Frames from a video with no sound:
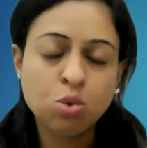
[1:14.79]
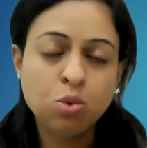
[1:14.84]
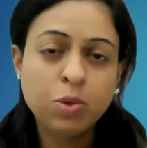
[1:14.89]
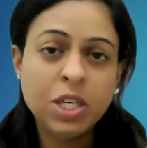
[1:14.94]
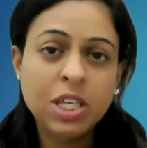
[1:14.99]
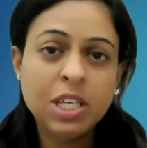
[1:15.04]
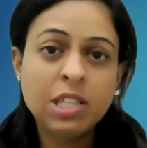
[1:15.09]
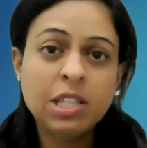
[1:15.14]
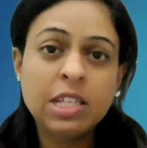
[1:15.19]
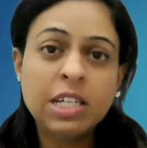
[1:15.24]

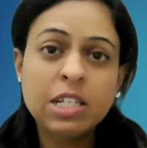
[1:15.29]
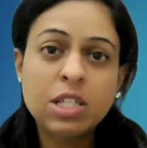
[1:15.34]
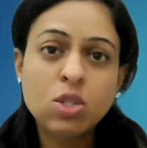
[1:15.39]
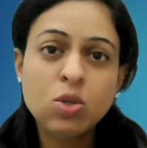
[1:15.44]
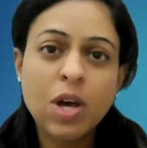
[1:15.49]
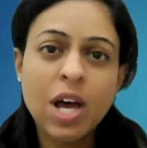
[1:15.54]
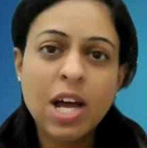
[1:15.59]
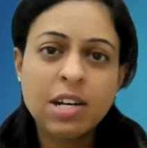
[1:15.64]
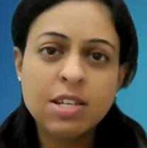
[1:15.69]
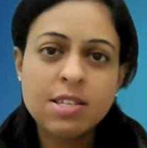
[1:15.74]
we need
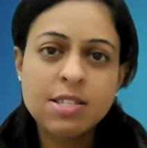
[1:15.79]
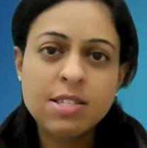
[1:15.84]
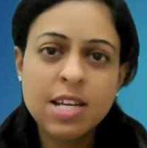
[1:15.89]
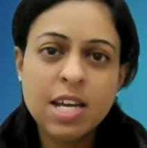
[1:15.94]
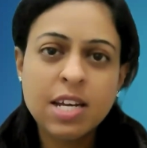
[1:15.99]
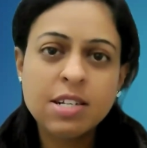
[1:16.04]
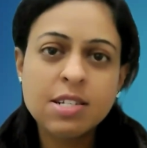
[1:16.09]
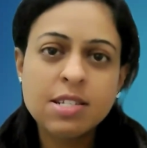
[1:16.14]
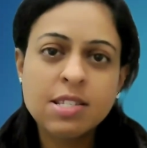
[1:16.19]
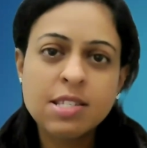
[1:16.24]
to
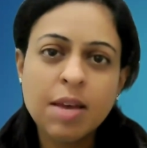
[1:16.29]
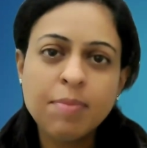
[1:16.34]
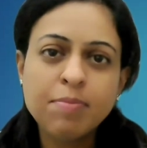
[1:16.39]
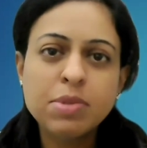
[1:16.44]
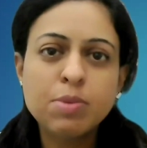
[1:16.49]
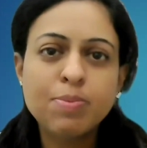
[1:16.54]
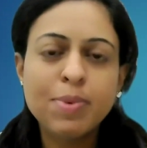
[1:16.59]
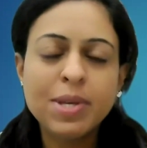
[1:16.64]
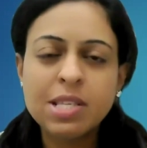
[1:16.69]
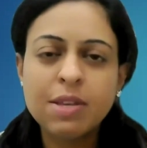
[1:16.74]
understand some
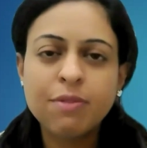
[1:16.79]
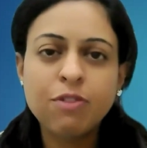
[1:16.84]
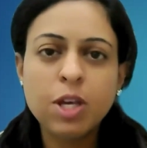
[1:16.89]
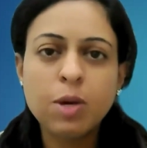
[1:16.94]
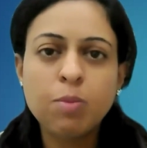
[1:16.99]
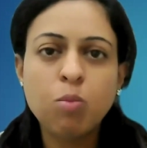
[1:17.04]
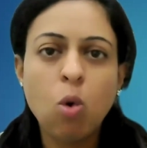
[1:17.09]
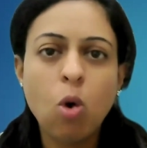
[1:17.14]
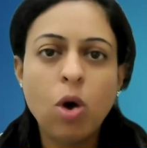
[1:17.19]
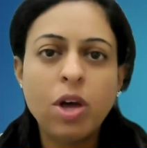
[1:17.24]

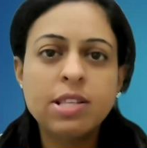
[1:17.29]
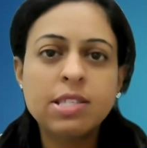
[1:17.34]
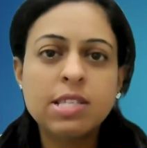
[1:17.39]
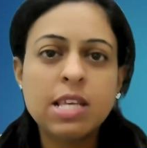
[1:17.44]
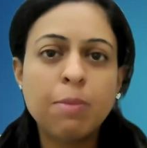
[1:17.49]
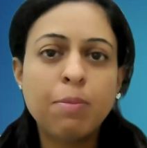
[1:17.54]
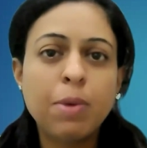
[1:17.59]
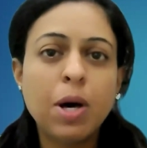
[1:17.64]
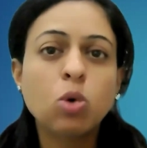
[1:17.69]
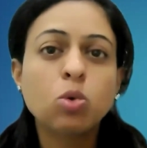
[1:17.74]
specific points
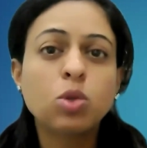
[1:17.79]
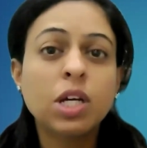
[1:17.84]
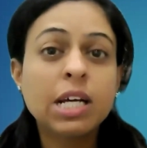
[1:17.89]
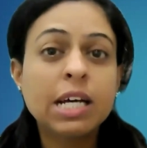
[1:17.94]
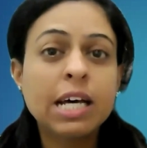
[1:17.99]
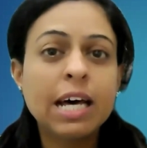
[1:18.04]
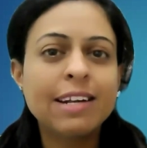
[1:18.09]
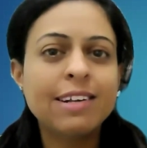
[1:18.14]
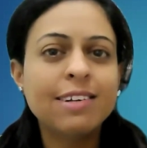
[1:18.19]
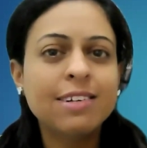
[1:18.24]
about the
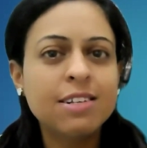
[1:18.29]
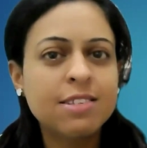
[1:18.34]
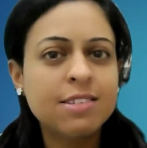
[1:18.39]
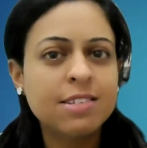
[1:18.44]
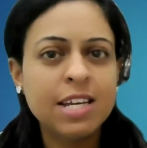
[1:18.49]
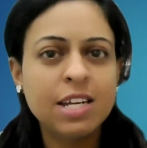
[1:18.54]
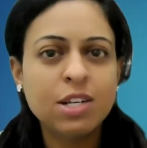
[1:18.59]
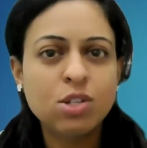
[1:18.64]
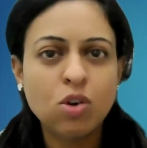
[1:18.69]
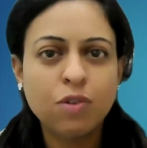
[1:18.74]
current
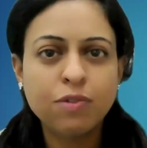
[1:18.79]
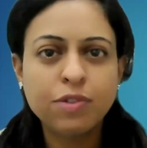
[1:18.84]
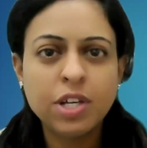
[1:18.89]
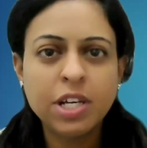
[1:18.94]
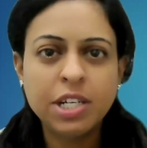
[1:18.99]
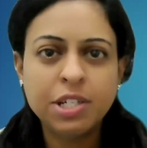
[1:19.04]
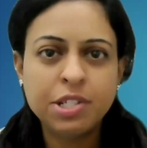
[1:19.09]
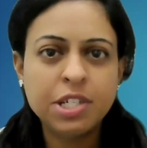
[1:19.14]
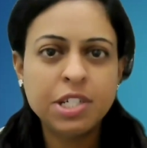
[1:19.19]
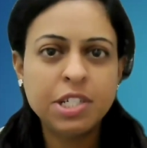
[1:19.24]
state of
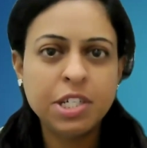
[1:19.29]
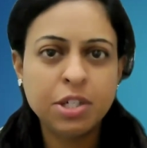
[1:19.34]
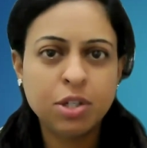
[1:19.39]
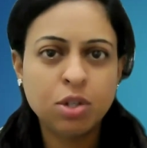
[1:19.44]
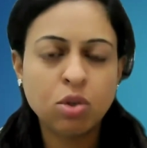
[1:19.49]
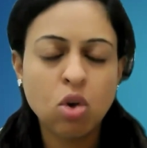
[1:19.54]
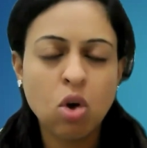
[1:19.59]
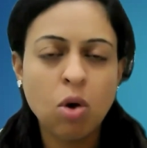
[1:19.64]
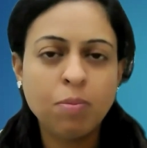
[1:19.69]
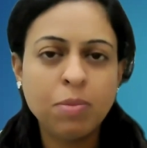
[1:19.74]
the Indian
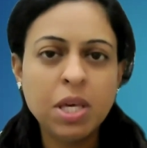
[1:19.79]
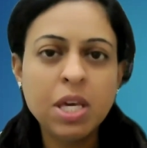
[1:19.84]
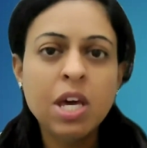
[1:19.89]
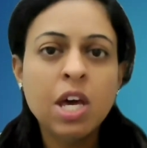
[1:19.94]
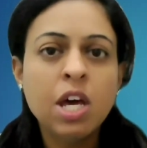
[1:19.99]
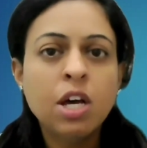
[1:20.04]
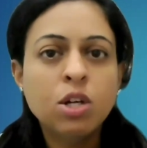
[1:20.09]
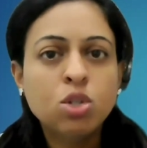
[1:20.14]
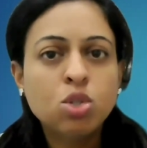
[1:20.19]
economy